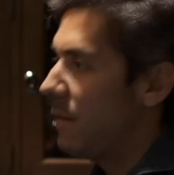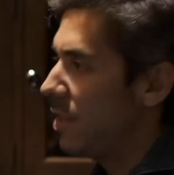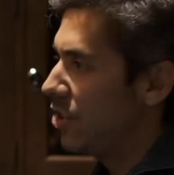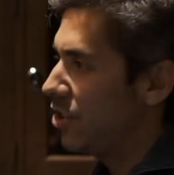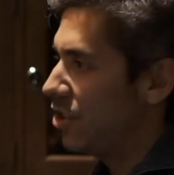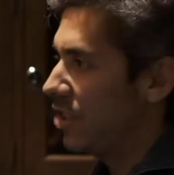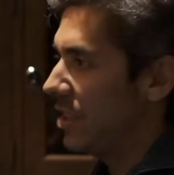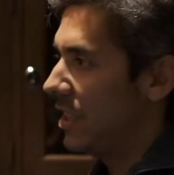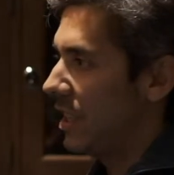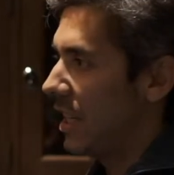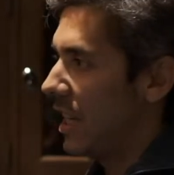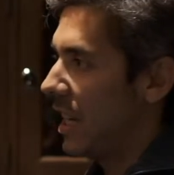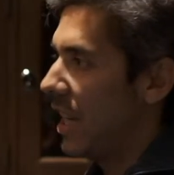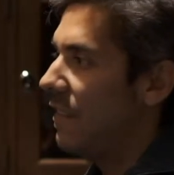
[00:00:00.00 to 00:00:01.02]
damage
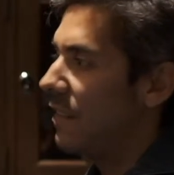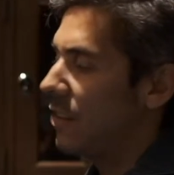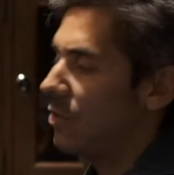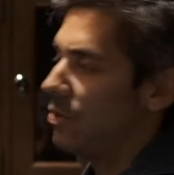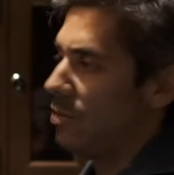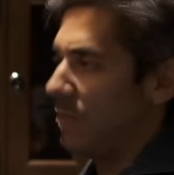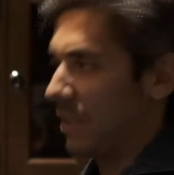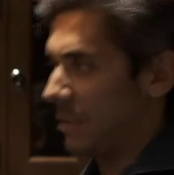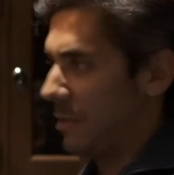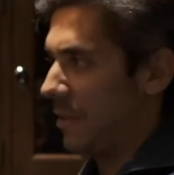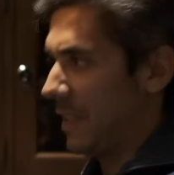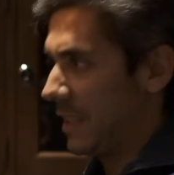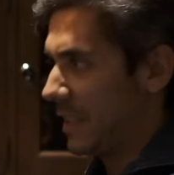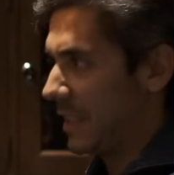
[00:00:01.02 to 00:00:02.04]
in the consumer
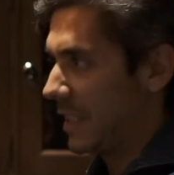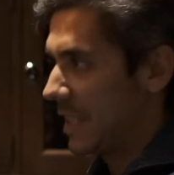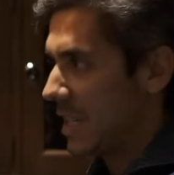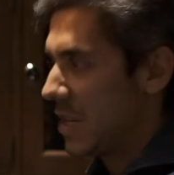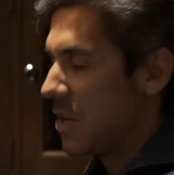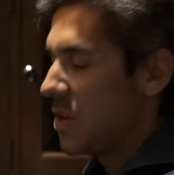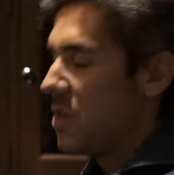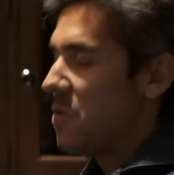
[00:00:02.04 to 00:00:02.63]
experience,